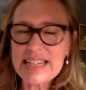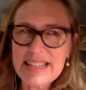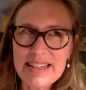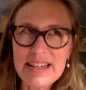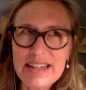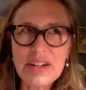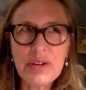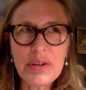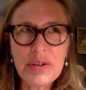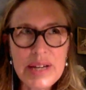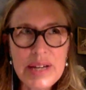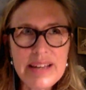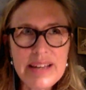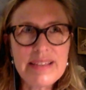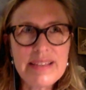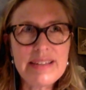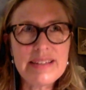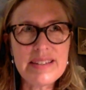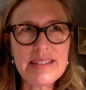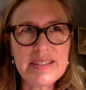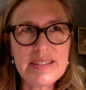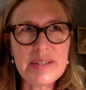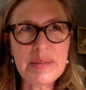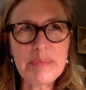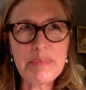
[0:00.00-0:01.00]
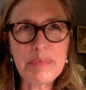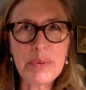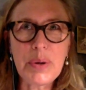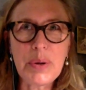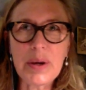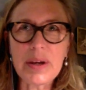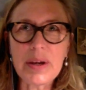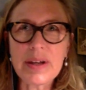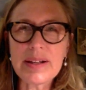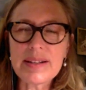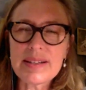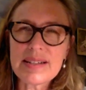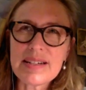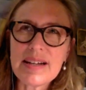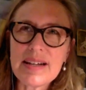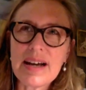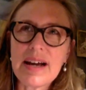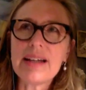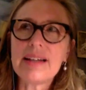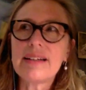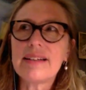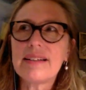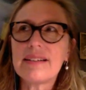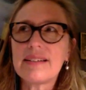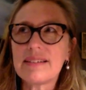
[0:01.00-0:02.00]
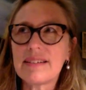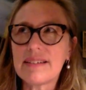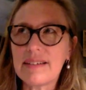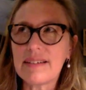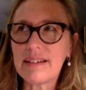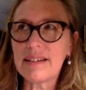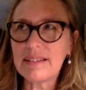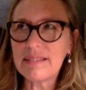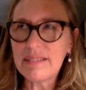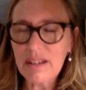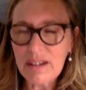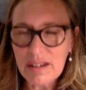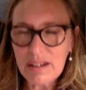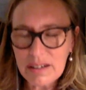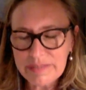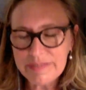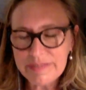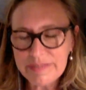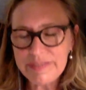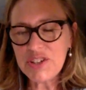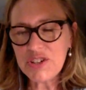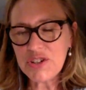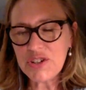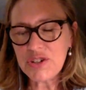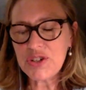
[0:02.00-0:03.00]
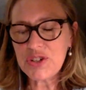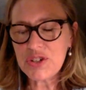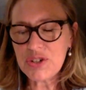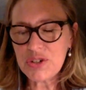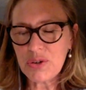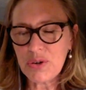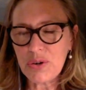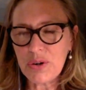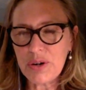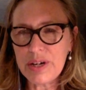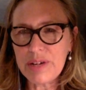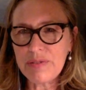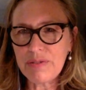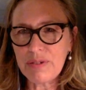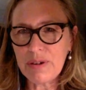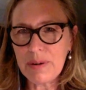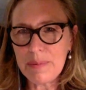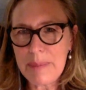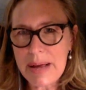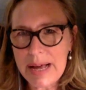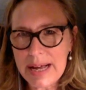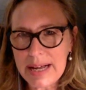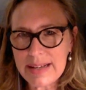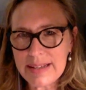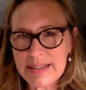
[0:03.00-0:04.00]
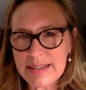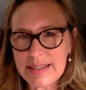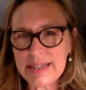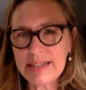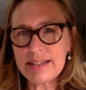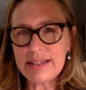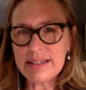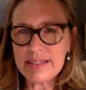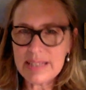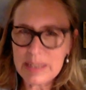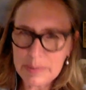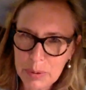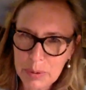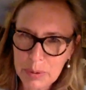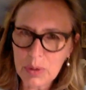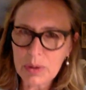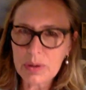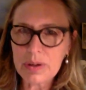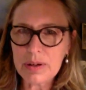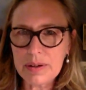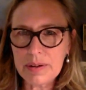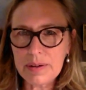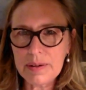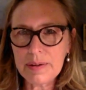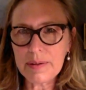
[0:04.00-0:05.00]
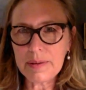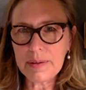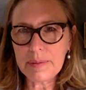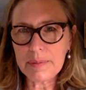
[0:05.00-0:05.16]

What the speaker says: And I thought, okay, this is a book. It's not a long feature story for a magazine, it's a book.